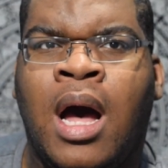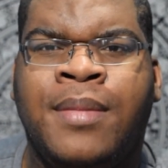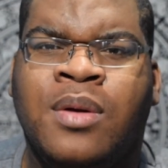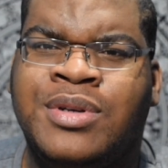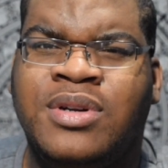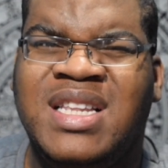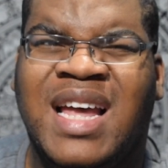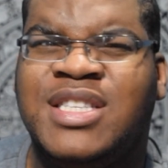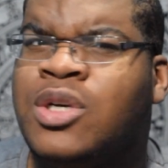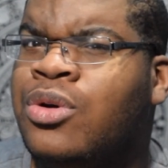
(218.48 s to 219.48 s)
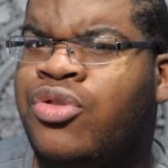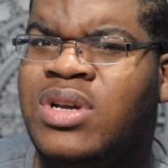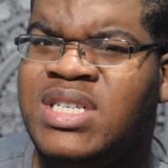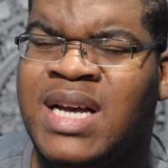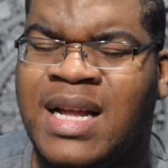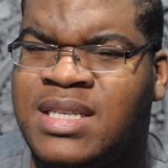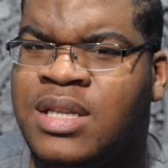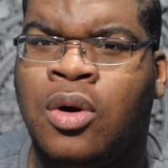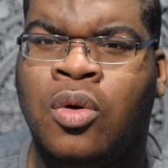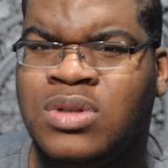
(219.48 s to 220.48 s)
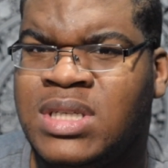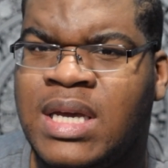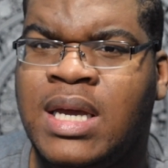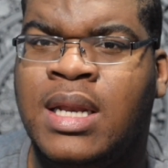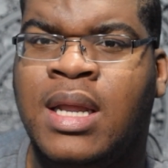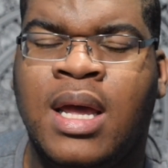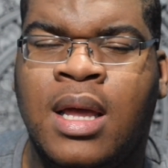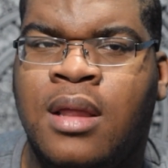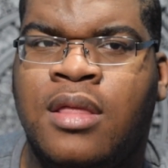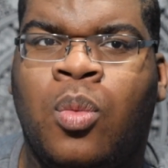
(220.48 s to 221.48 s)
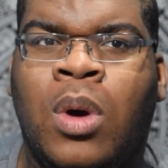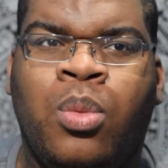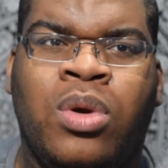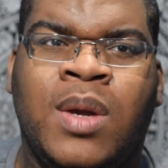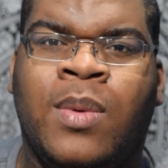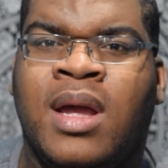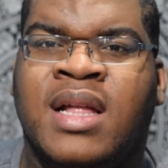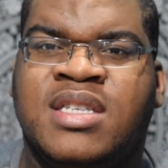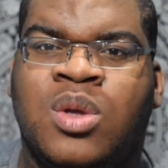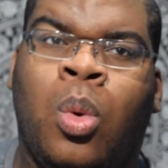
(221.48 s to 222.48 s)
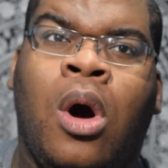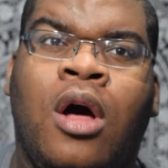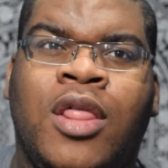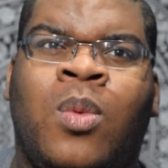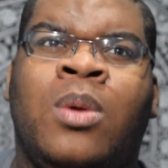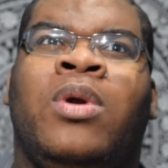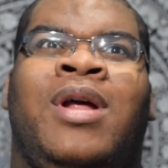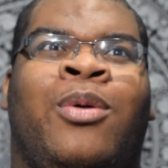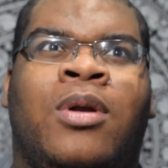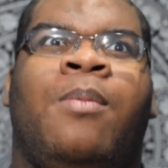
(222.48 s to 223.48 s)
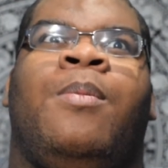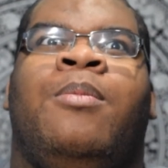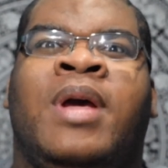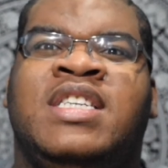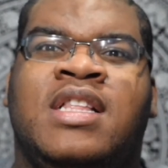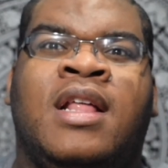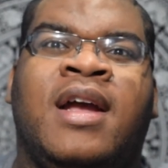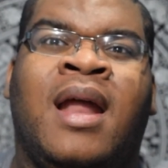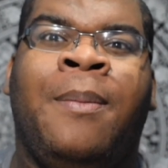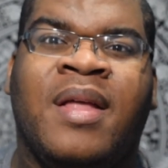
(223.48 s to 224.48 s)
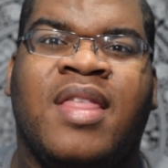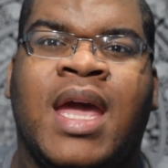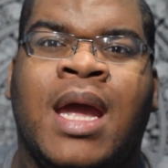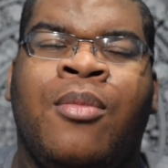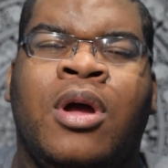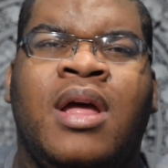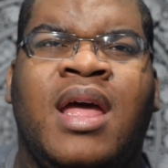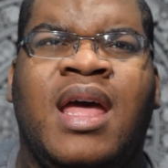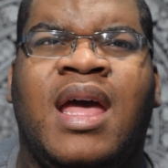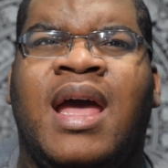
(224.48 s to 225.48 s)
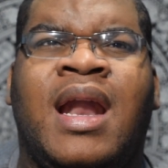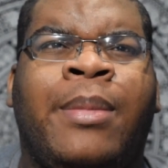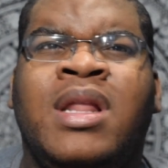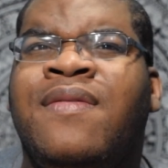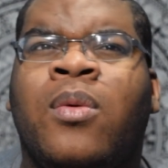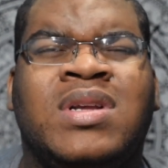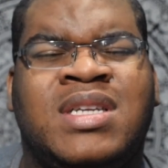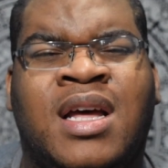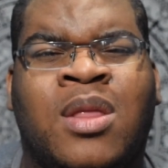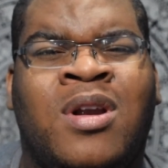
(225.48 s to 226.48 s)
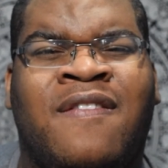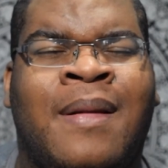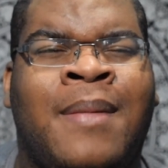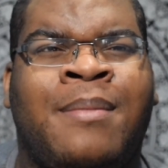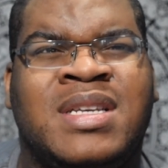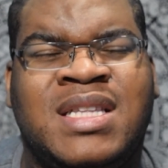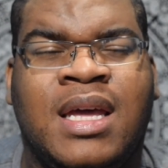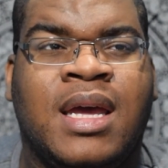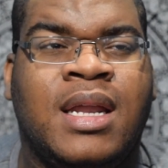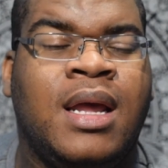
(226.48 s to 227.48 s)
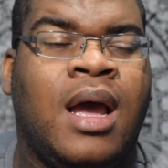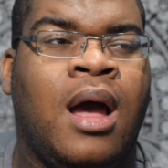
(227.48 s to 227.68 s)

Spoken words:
There was only, like, two or three shots in the whole scene. The one where they were against the wall, the one where they were basically looking up at the camera. And I believe there was another one, if I'm not mistaken.